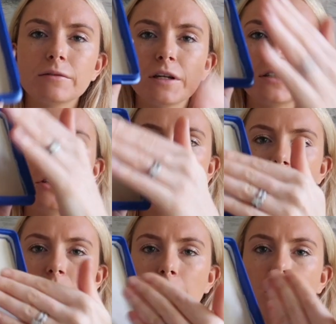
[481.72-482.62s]
so I'm guessing you get
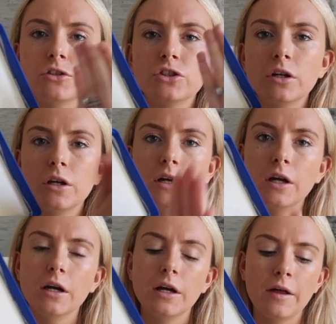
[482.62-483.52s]
the sponge
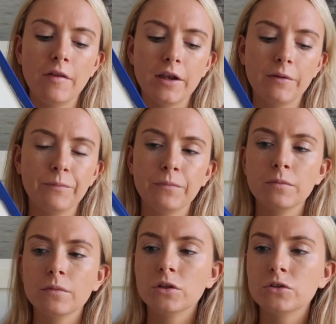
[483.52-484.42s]
and then
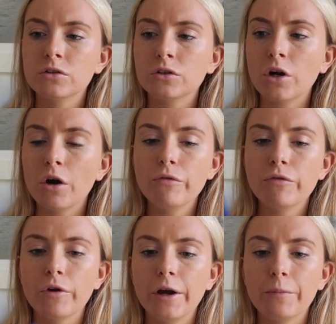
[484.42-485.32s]
just go
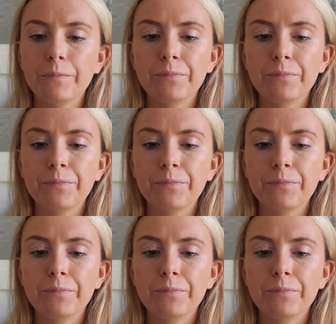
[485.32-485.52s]
for it.